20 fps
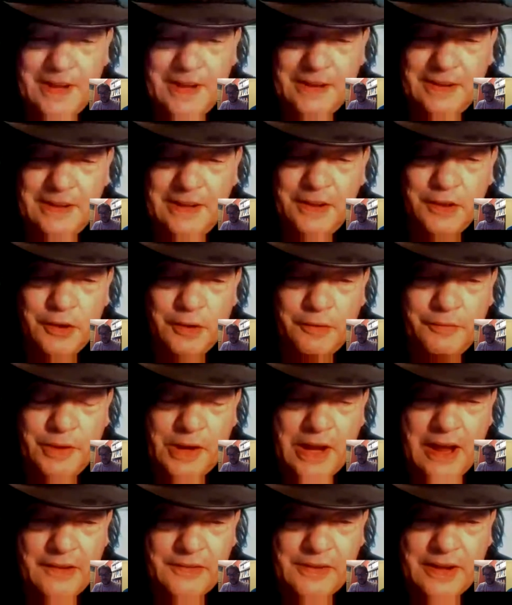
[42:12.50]
either of you
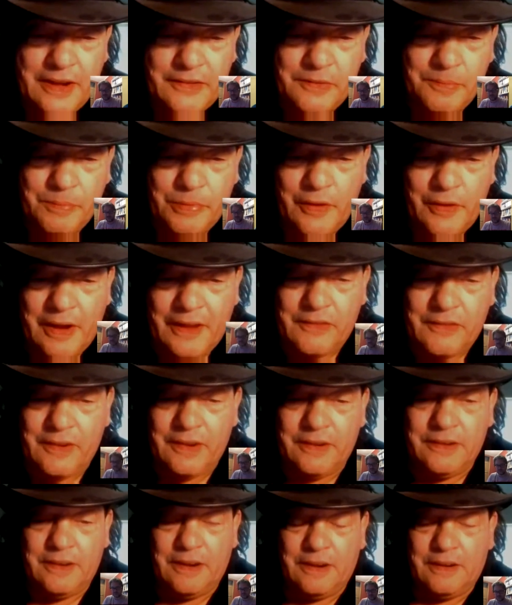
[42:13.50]
guys got some thoughts
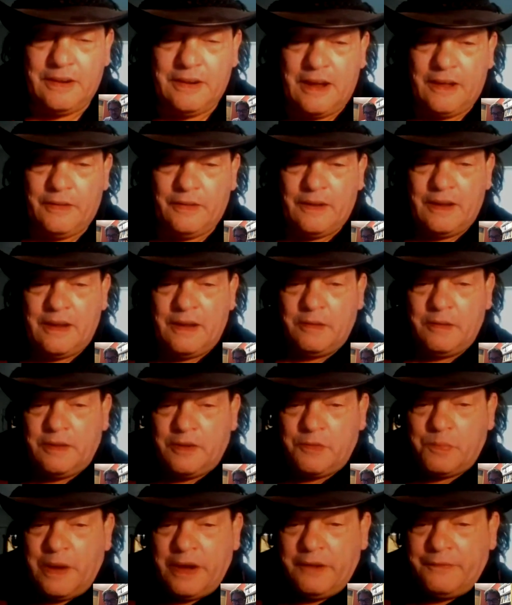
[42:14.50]
on how
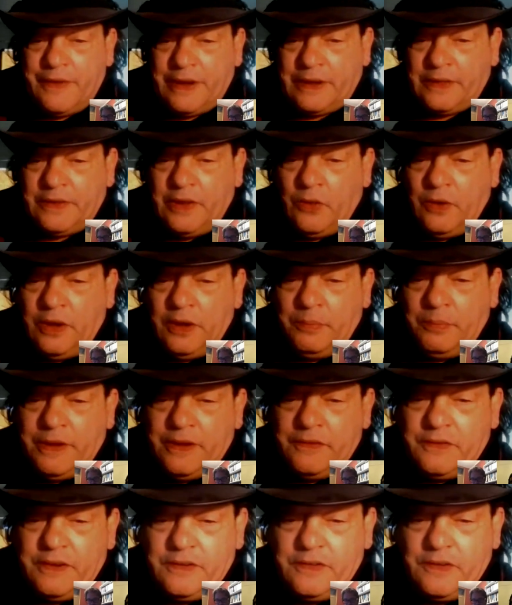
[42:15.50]
this might affect the oil
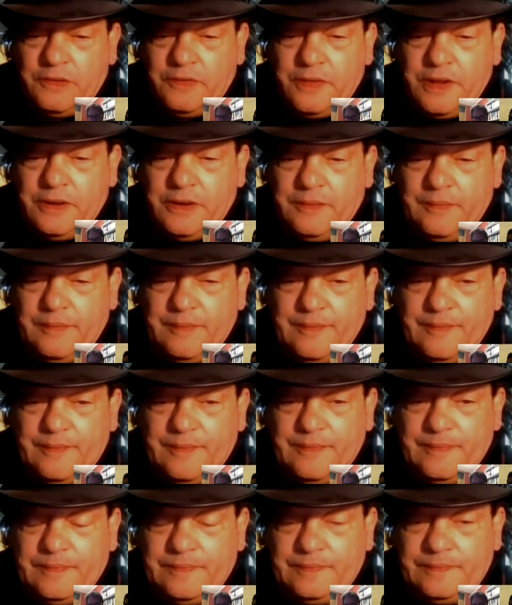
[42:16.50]
business over
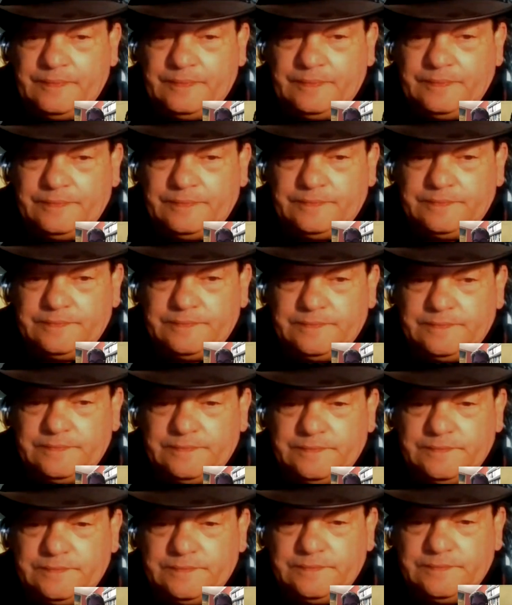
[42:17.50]

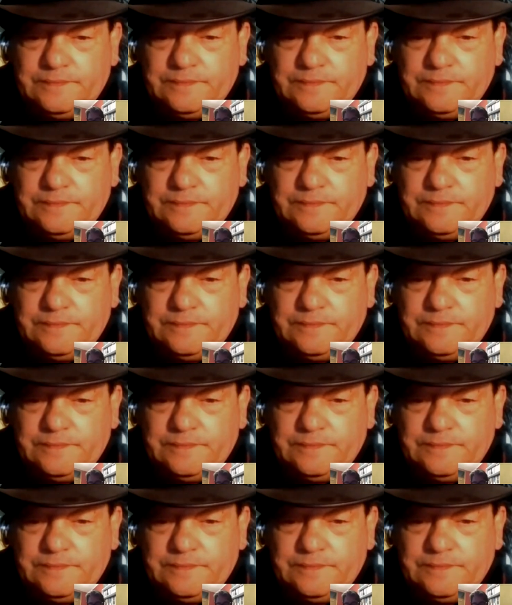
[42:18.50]
there?